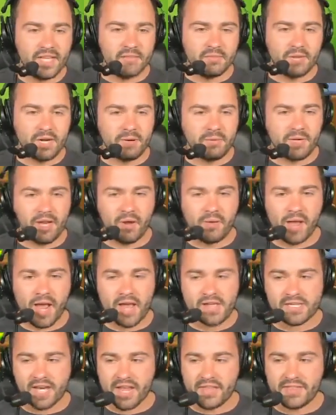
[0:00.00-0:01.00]
But here we go,
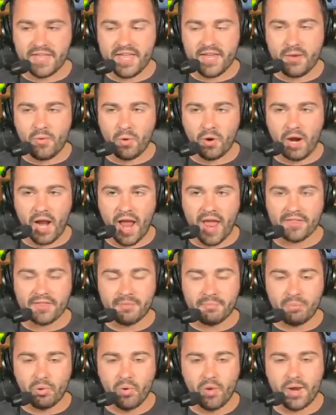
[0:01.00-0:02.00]
guys. I think we're at the
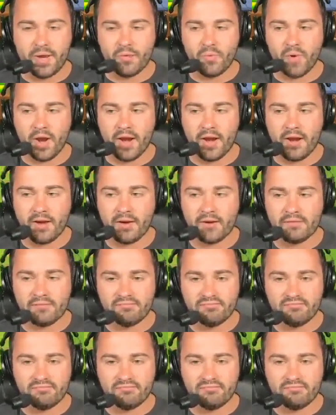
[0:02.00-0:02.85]
point where